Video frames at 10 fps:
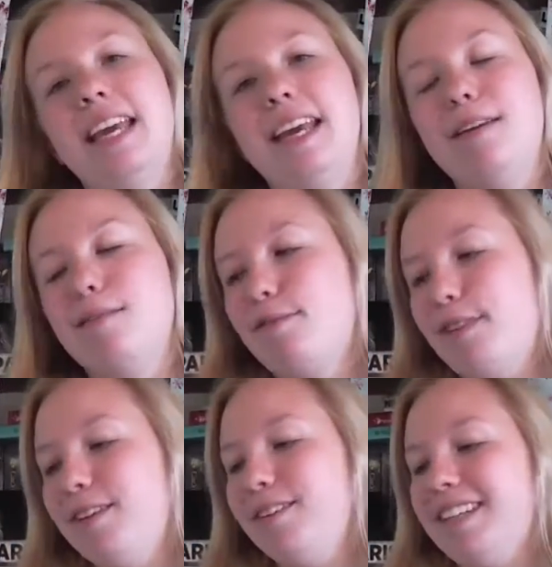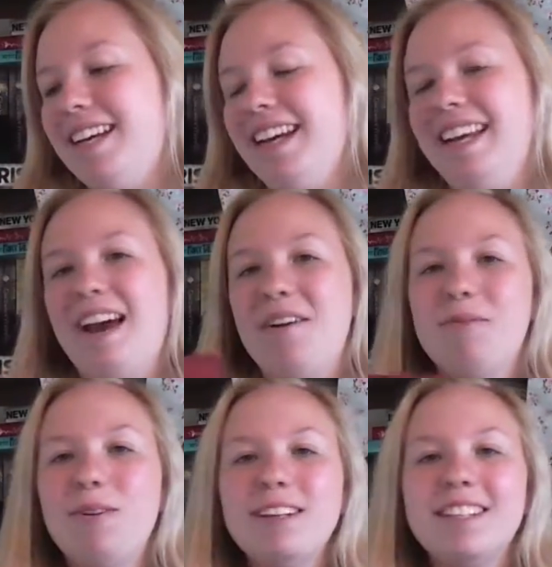E. Fielding. Now,
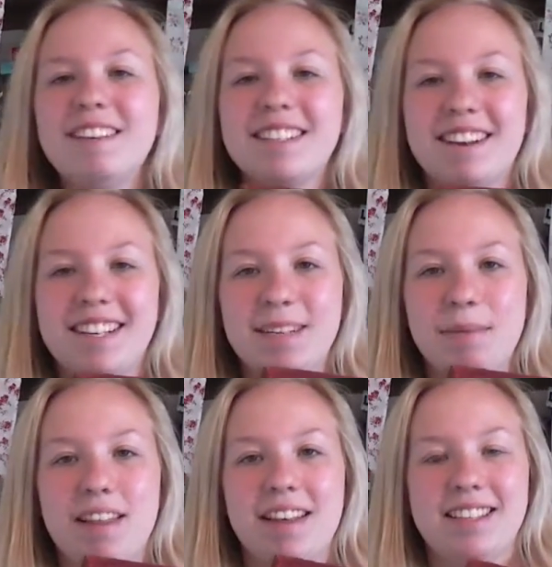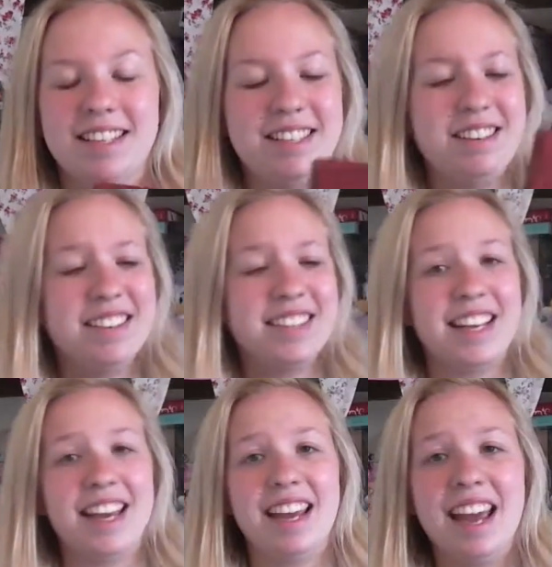what's so exciting about this, as you can
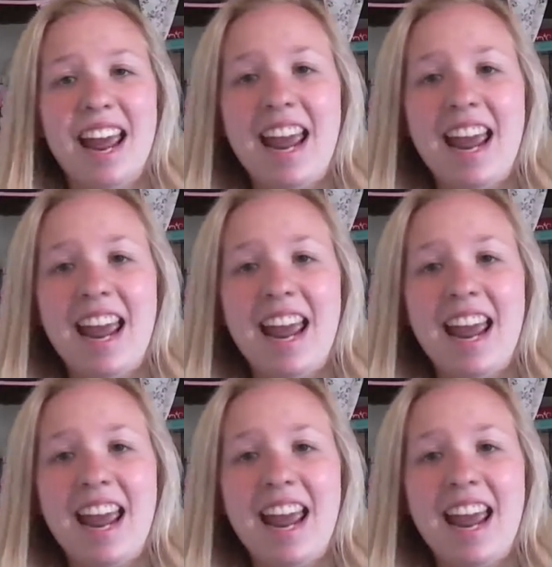see,